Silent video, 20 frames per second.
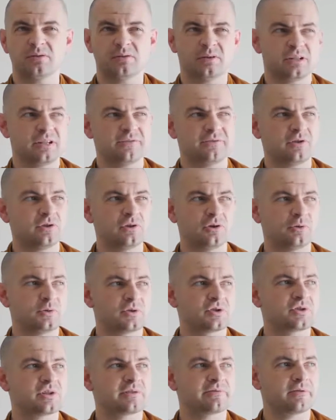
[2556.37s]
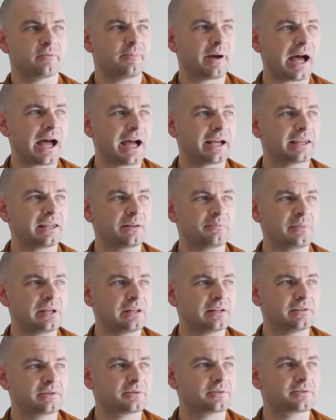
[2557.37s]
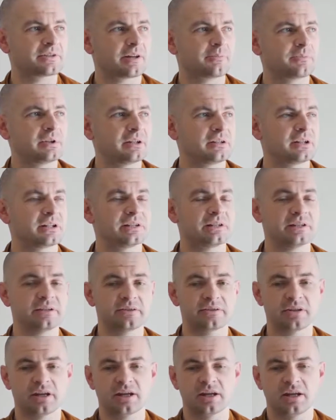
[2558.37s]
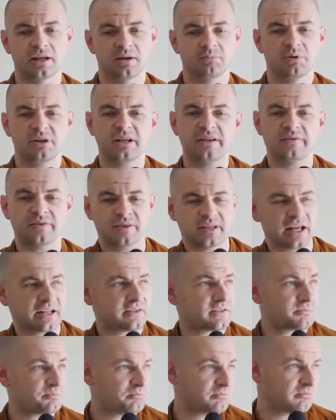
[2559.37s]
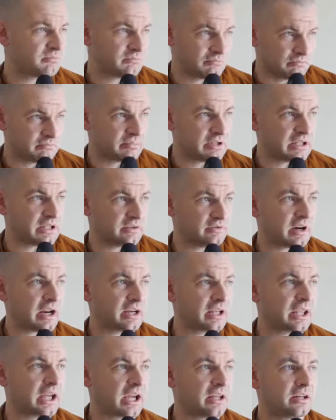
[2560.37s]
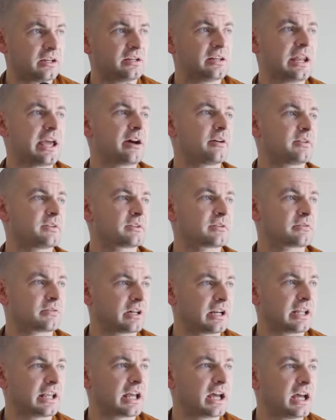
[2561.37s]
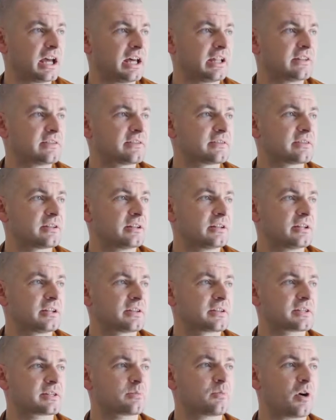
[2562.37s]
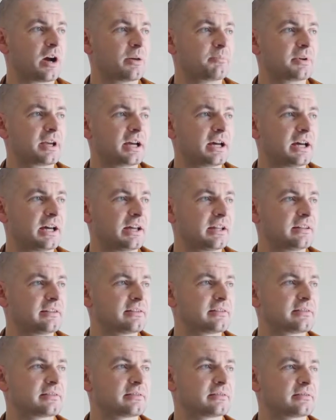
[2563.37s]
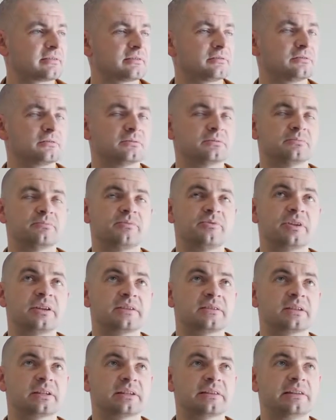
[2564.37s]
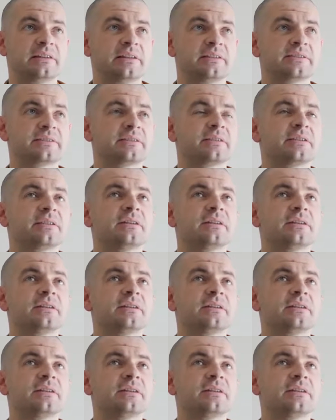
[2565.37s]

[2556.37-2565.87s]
If you do, it's just for parking meters or something like this. But even that's being eradicated. Now it's credit cards, swipe cards, or things like this.